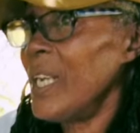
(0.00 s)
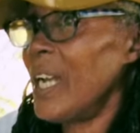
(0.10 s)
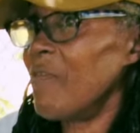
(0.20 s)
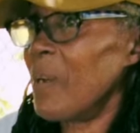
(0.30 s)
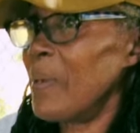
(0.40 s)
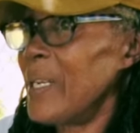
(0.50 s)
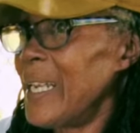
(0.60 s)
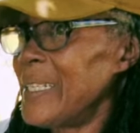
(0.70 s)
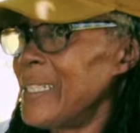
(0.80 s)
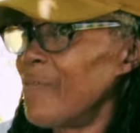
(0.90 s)
and
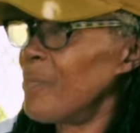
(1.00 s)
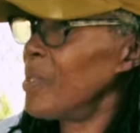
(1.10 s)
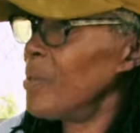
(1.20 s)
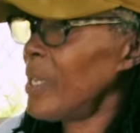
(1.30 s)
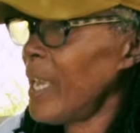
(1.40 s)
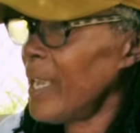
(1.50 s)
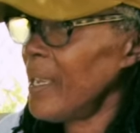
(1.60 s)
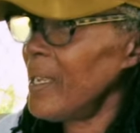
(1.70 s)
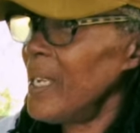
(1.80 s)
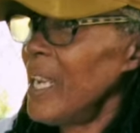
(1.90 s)
reminisce from
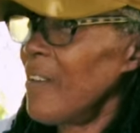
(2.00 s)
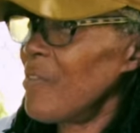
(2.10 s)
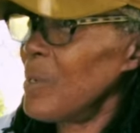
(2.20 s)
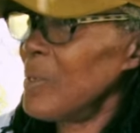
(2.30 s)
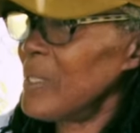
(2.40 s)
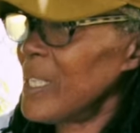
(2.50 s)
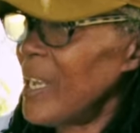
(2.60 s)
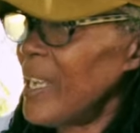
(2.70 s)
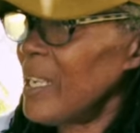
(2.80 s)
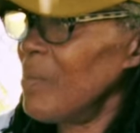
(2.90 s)
UK of what it was like,